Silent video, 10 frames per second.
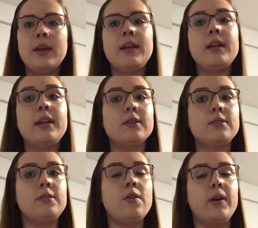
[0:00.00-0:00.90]
He hears
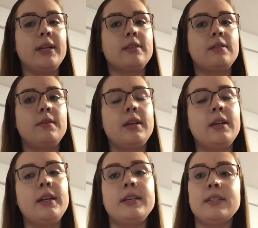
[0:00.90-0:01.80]
a noise.
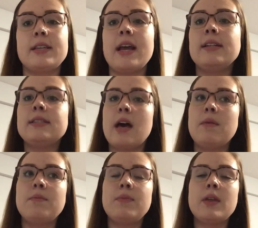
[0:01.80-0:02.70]
He stands
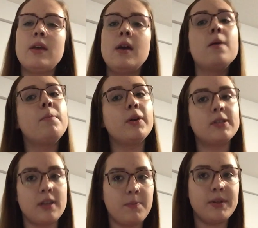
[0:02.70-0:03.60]
up,
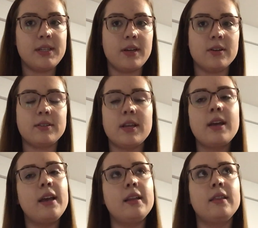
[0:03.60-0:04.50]
perks up his ears,
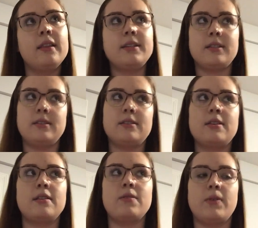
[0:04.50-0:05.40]
and listens
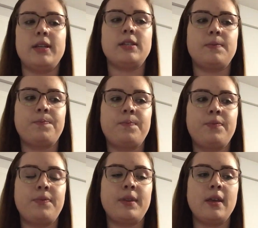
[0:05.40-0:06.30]
to the noise.
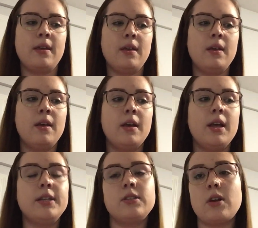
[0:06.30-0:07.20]

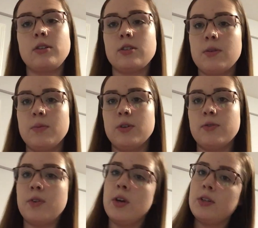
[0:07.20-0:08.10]
He starts to
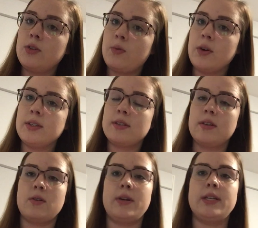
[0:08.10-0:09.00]
move towards the
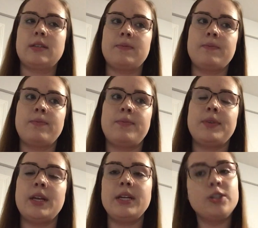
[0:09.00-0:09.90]
noise.
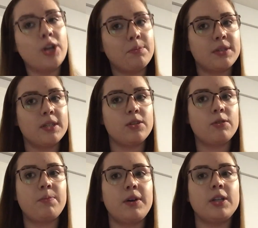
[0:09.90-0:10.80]
He jumps into
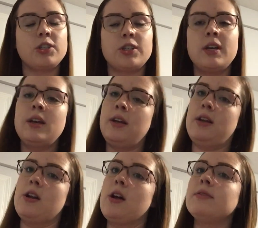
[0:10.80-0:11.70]
a bush,
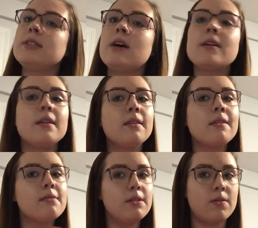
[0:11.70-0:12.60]
and all of a sudden,
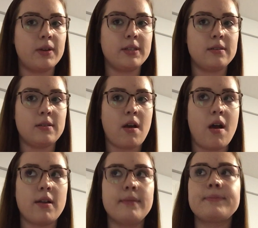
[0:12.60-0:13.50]
the noise is
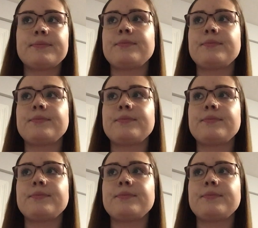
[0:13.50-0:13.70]
gone.